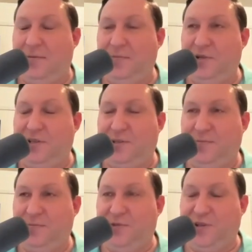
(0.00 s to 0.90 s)
just
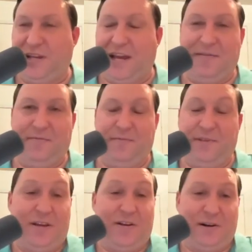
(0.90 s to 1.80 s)
to have
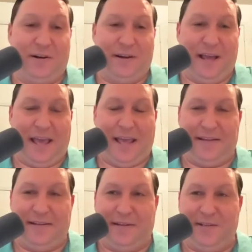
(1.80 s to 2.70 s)
dinner and
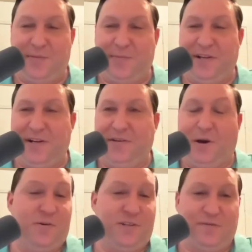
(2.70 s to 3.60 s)
just be near the
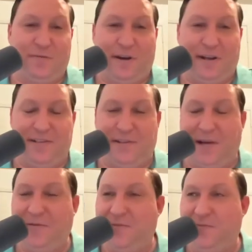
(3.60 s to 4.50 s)
ocean front. So that
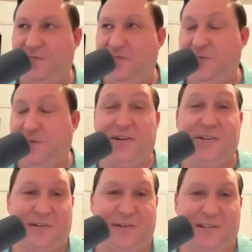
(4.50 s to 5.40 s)
was
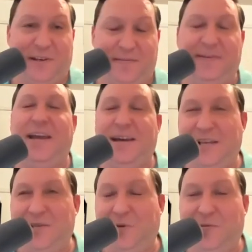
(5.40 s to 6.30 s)
special. So yeah,
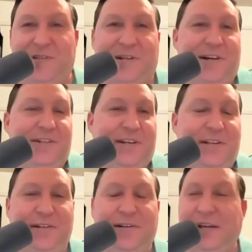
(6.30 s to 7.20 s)
that's when we saw each
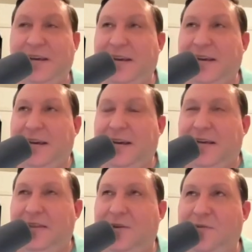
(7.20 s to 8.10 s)
other. I
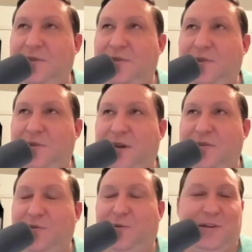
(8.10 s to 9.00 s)
think it was in
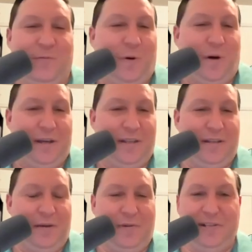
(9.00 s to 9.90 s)
2021,
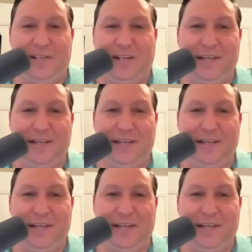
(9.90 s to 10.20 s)
I want to say.